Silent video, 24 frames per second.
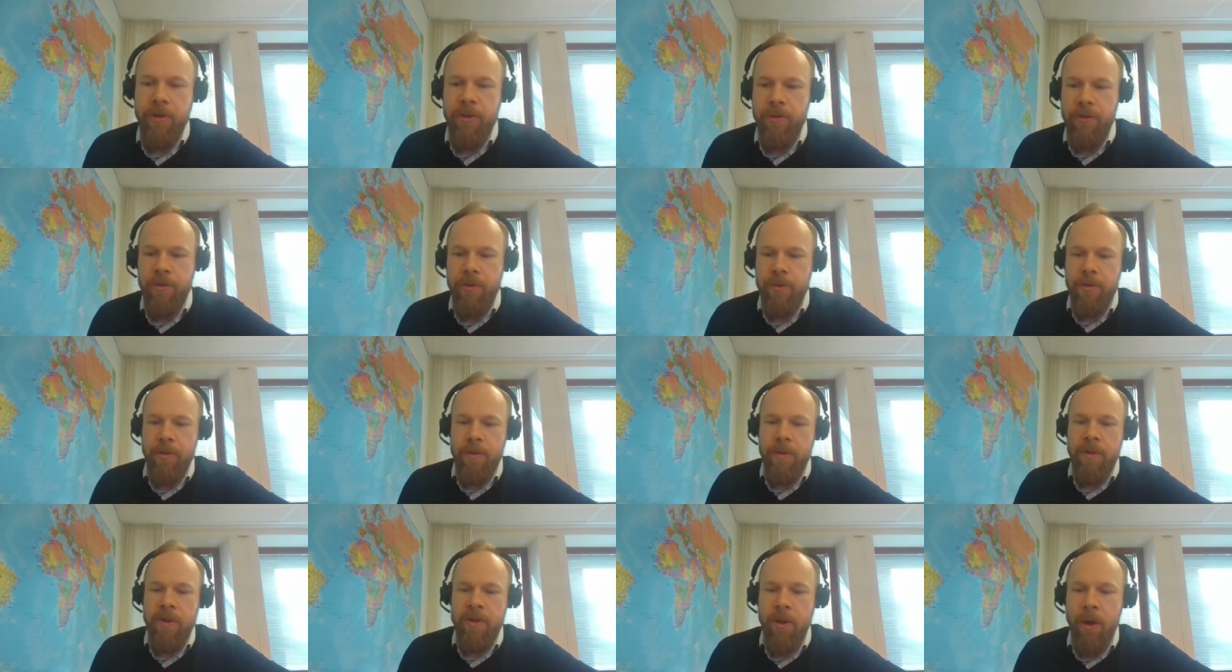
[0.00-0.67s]

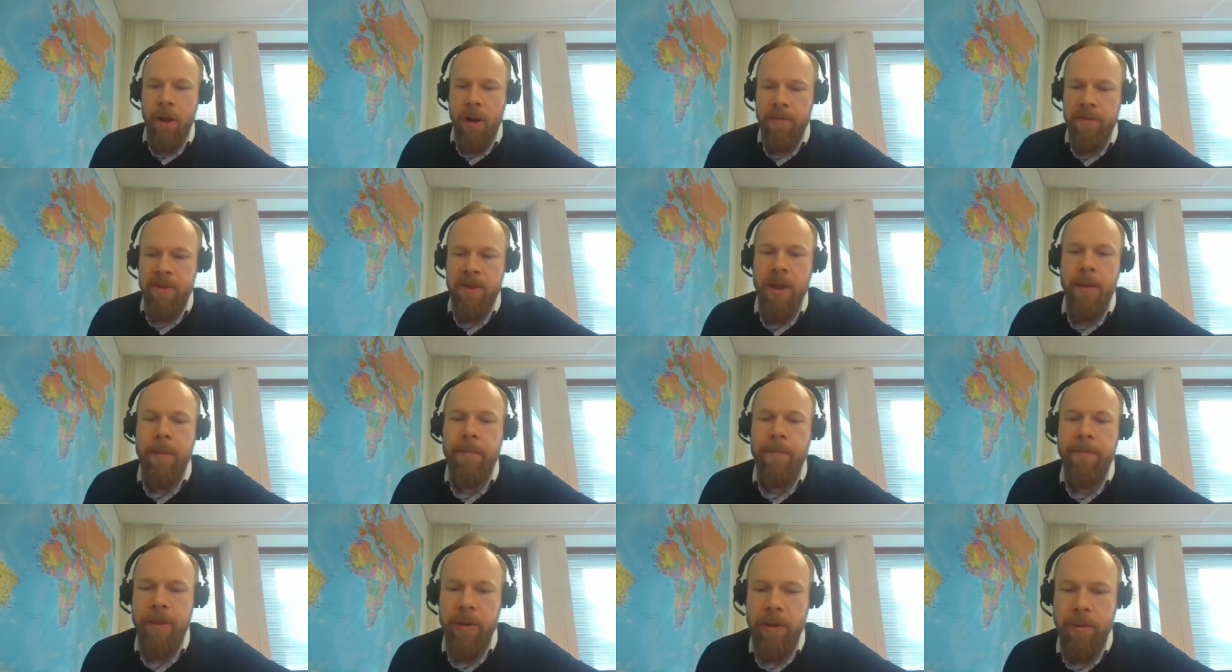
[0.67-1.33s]
to solve
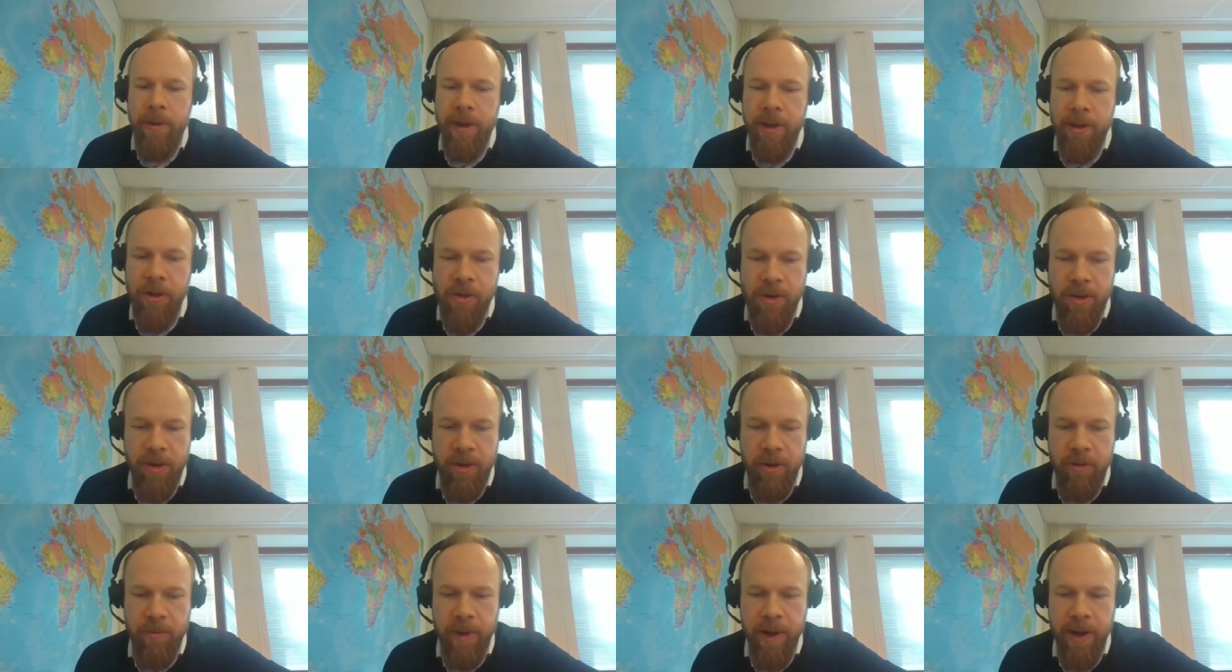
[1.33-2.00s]
some of the
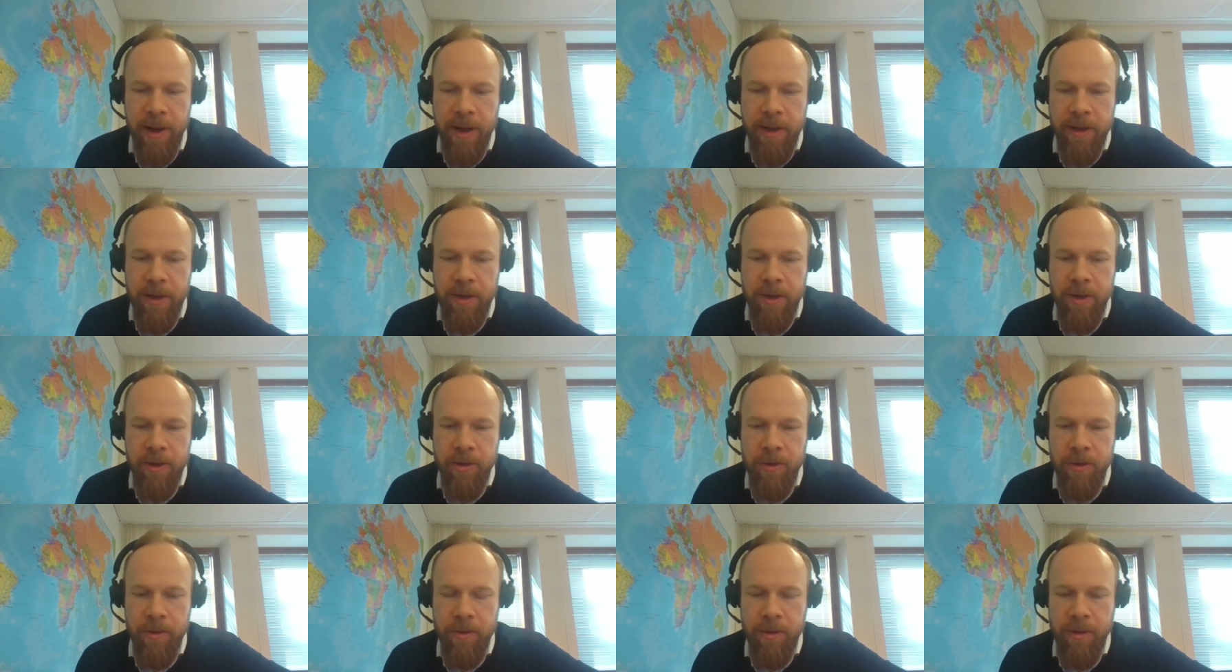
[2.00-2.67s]
questions related
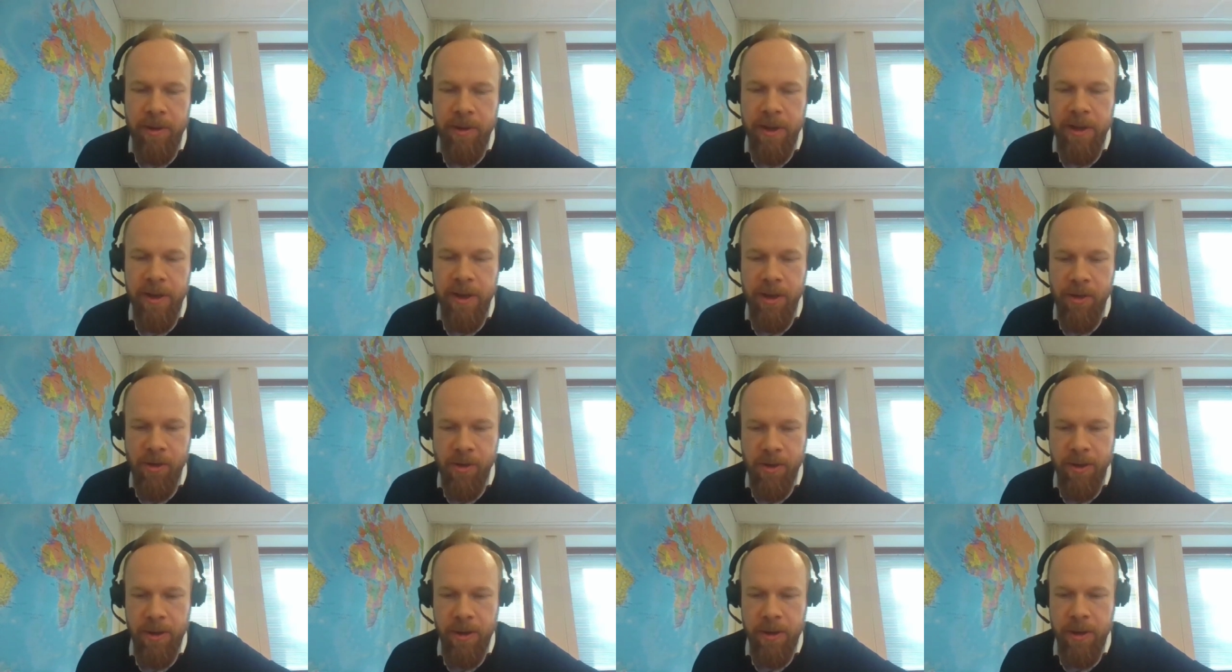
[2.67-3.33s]
to the
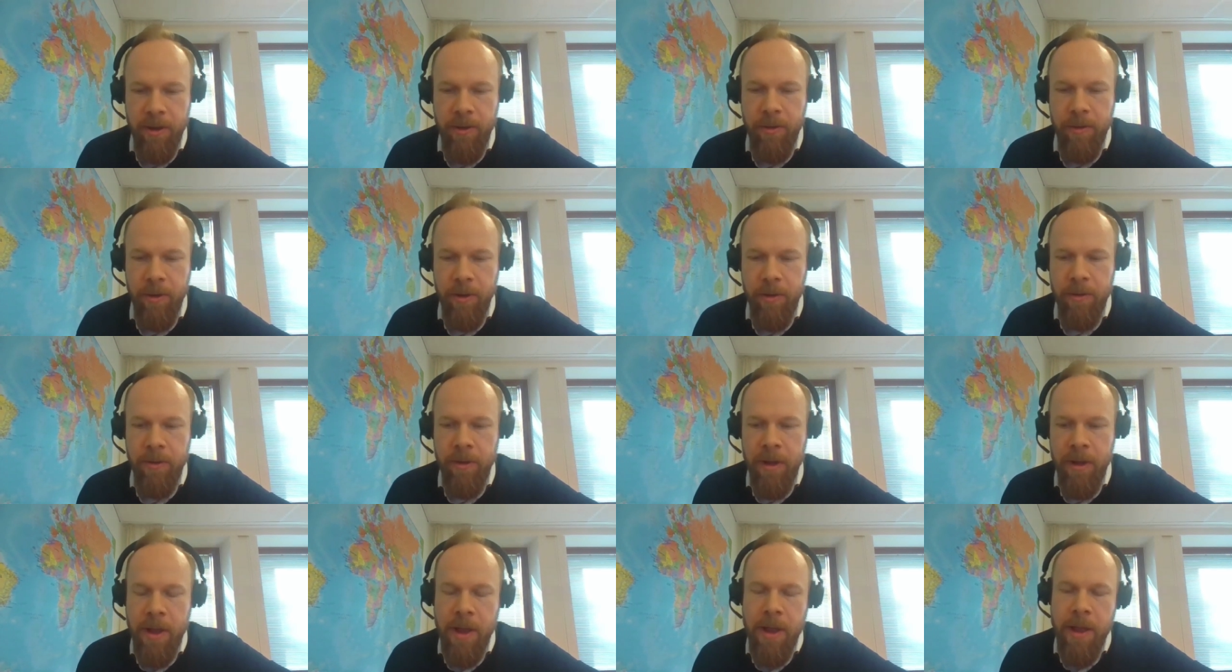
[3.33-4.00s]
digital euro.